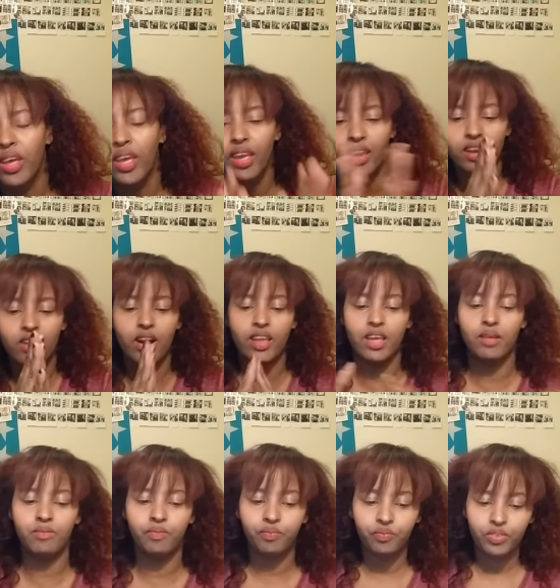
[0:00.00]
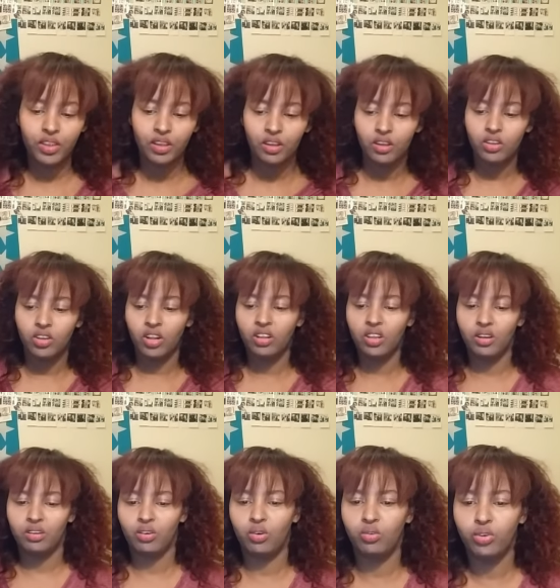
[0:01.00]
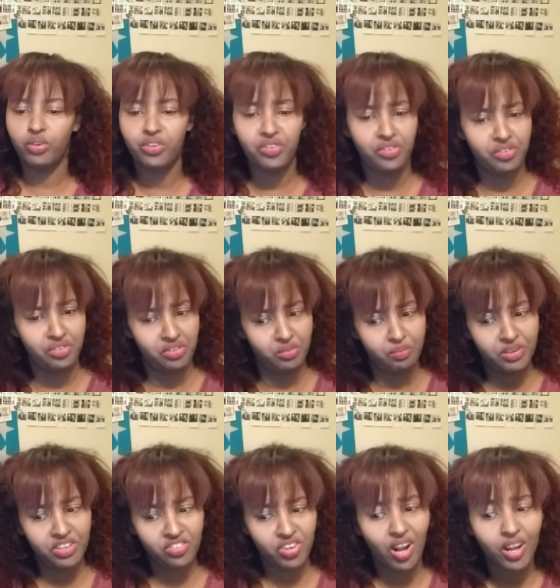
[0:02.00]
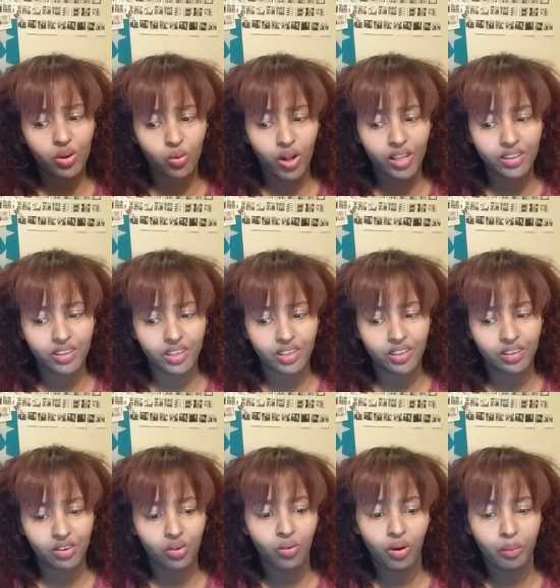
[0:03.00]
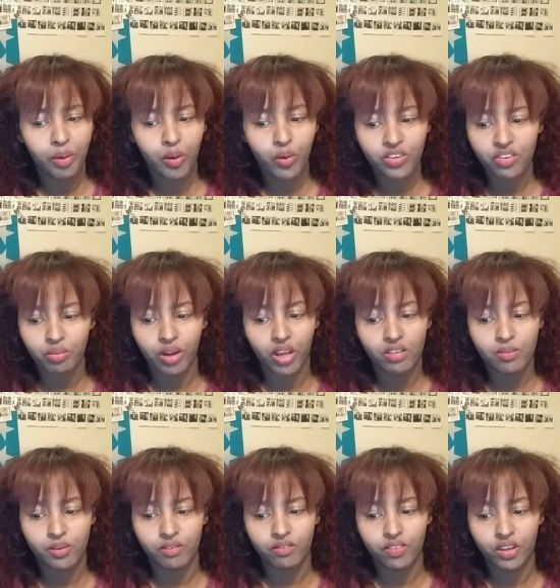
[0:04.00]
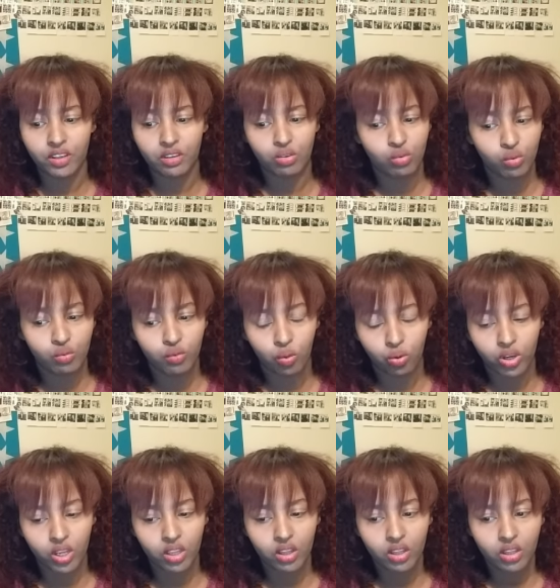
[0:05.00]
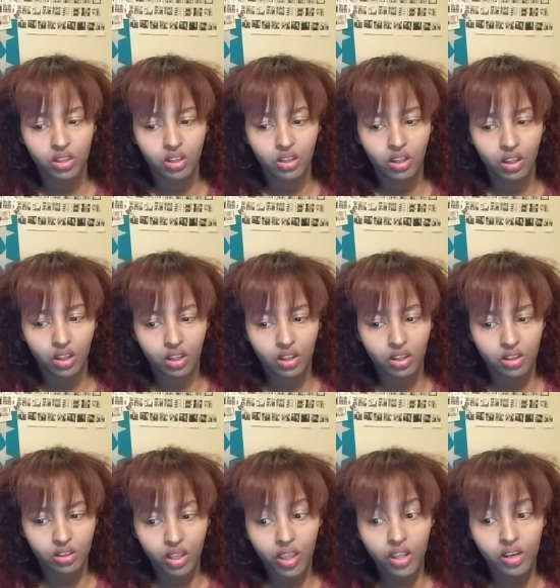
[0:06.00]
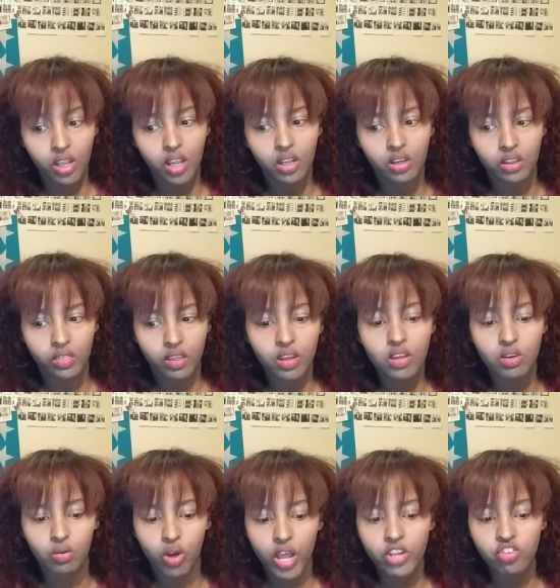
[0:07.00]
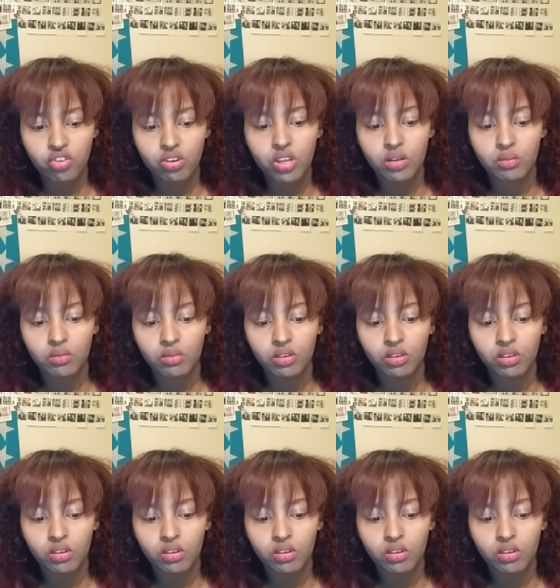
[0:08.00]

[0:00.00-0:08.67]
Okay, here I am. Yalla. Oh, no, no, no, no. Bitch, high quality. No, I'm not watching my husband in fucking 240. 1080. Thank you. HD.